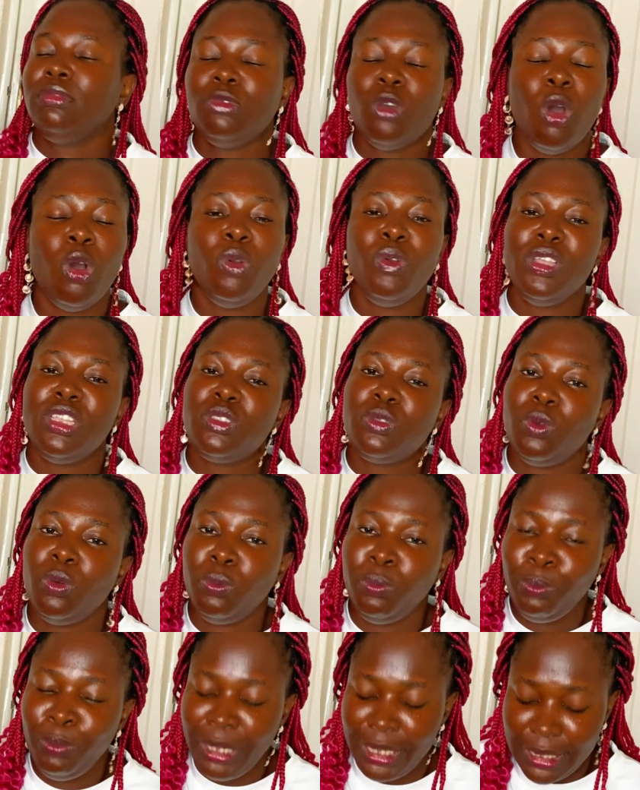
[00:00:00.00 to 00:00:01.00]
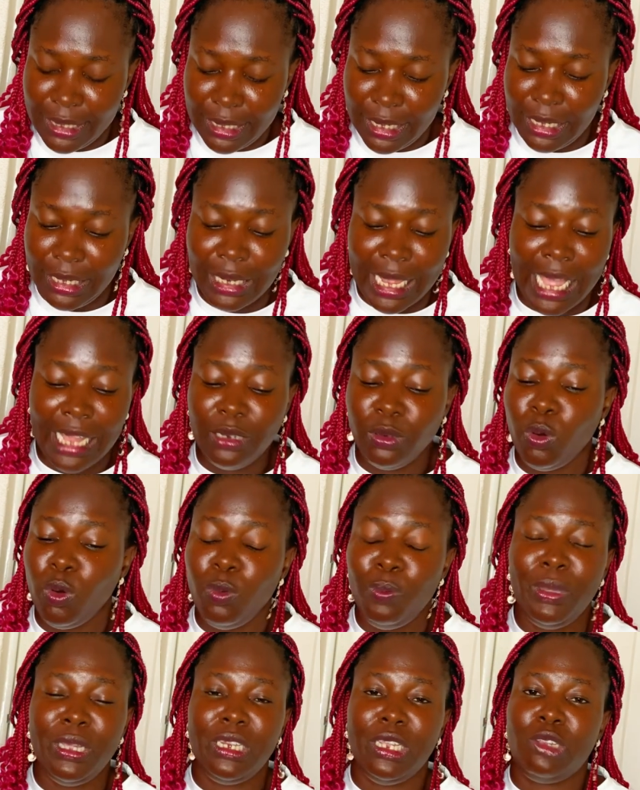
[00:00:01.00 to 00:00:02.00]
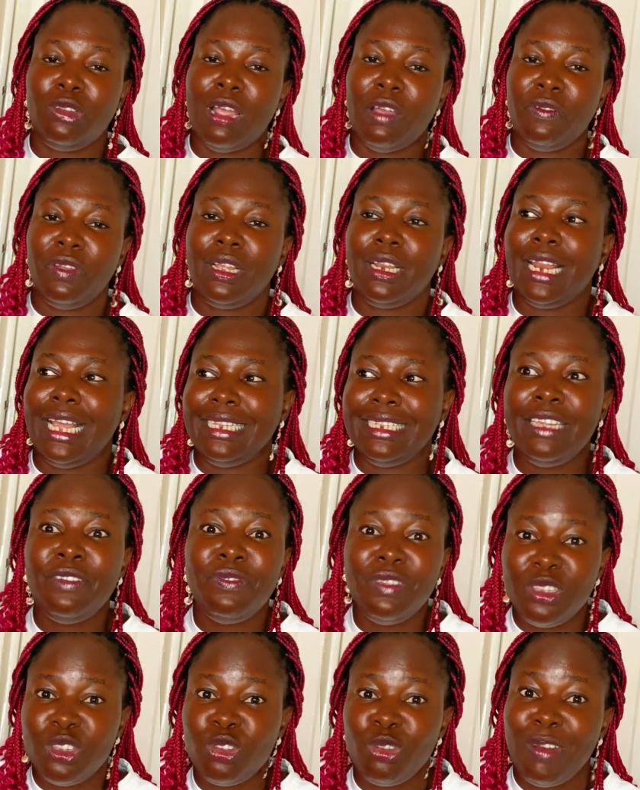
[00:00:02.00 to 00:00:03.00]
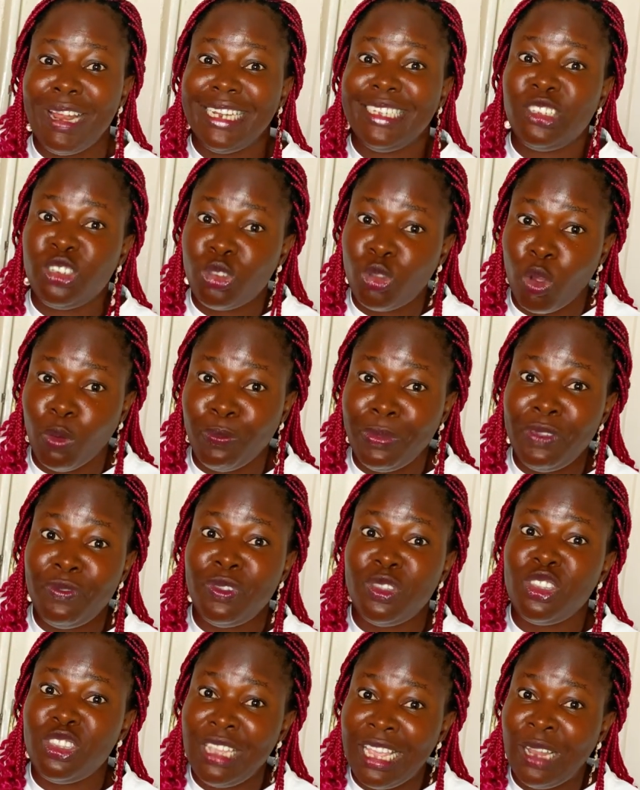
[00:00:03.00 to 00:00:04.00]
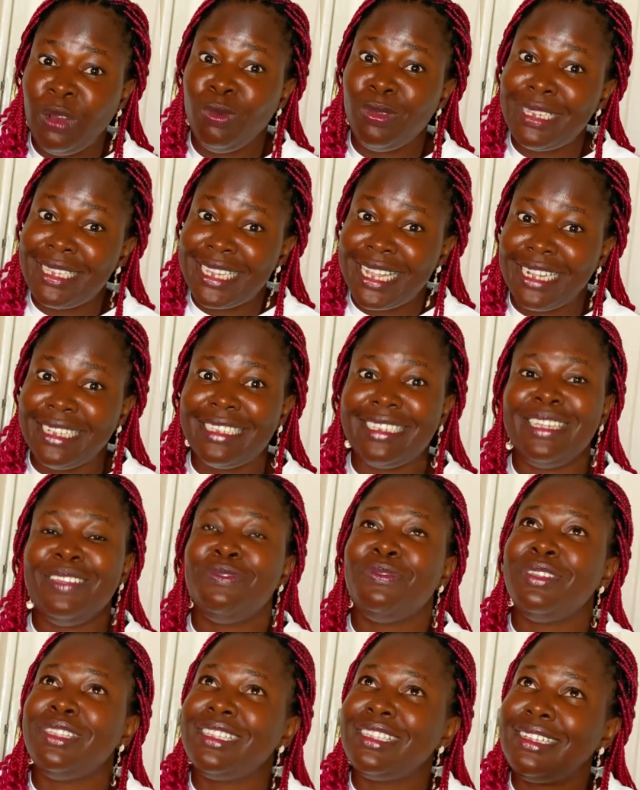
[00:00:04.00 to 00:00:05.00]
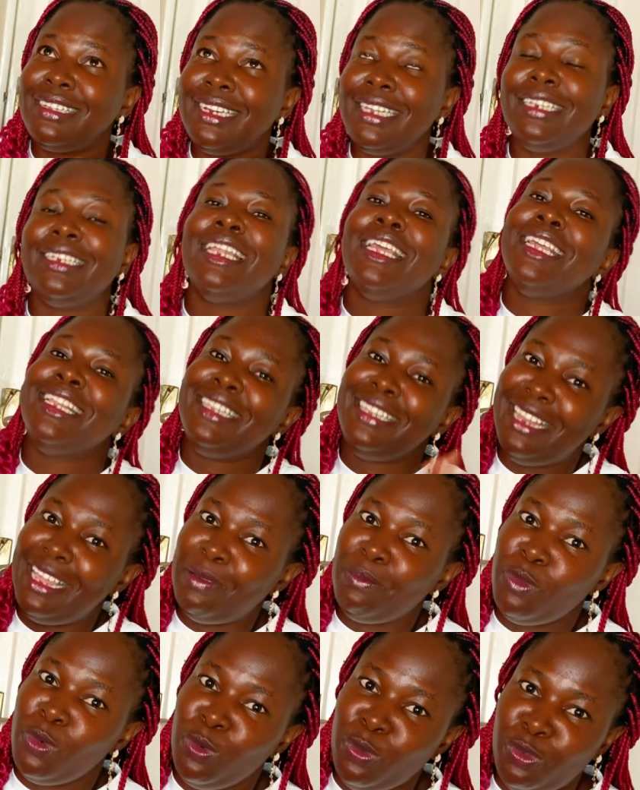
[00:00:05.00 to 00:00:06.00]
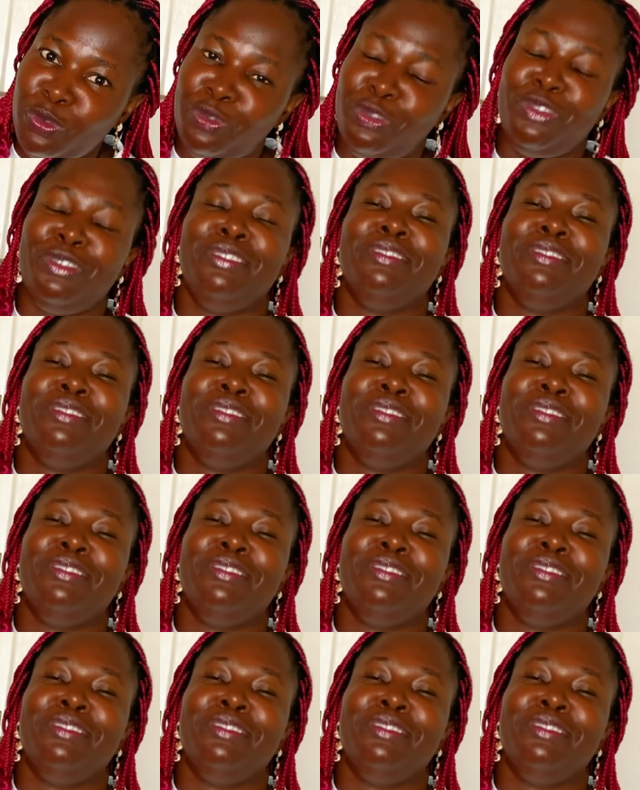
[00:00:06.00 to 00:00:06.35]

always maintain and obey the traffic light if it's red stop if it's yellow set if it's green then move